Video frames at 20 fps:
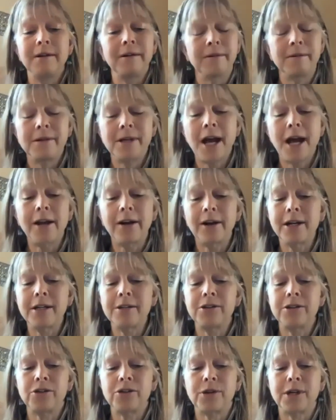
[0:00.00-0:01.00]
not our
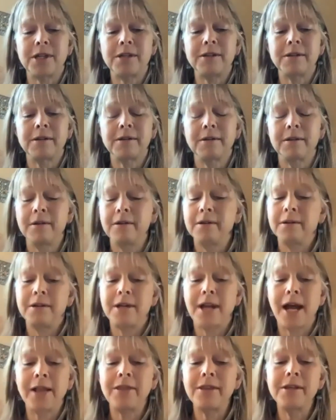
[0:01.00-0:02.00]
histories,
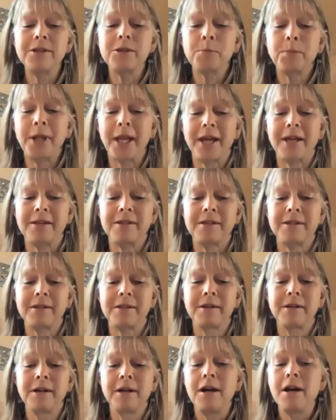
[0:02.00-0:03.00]
not this place,
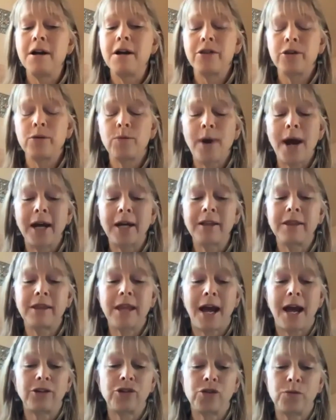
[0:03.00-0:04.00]
the wrecked
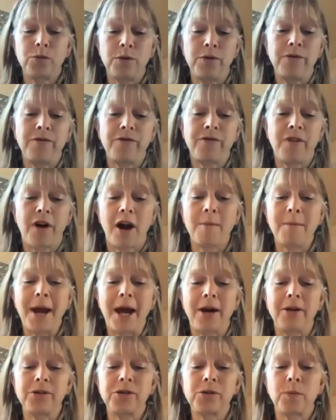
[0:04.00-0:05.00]
thatched roof
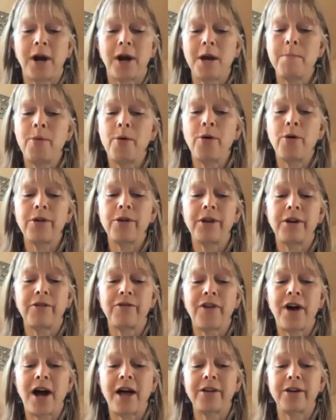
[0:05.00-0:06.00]
farmhouse where I bore their
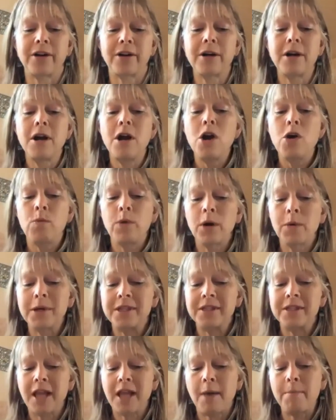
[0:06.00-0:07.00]
father, where we
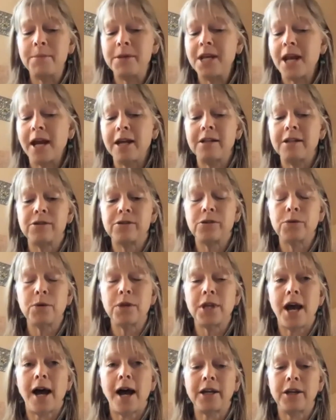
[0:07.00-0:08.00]
slept nights through
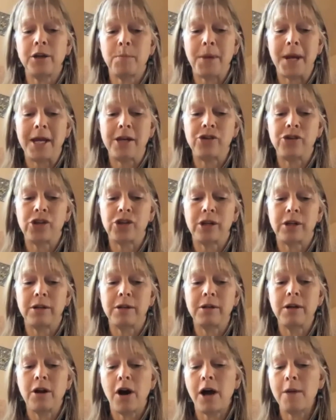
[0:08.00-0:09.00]
the occupation
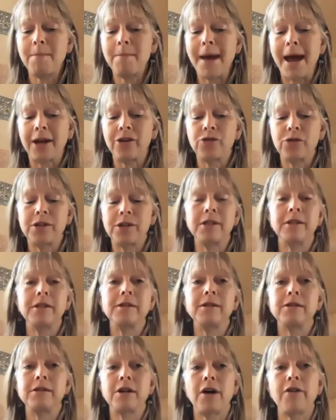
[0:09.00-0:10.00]
on
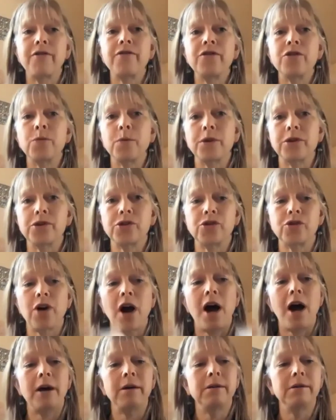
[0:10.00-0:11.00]
mattresses stuffed with
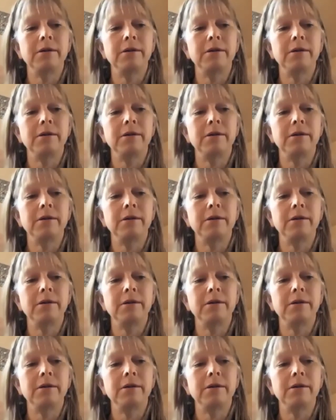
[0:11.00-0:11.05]
straw,